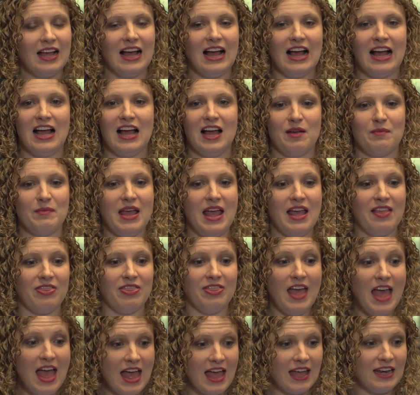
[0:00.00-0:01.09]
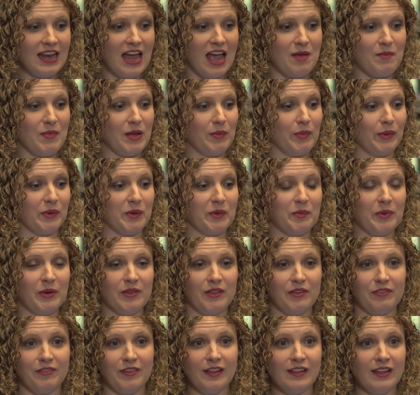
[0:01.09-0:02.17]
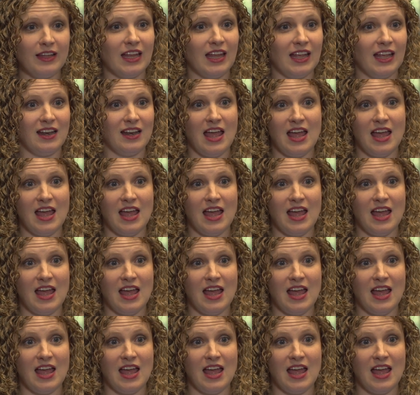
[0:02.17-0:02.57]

And then I'm able to put the filling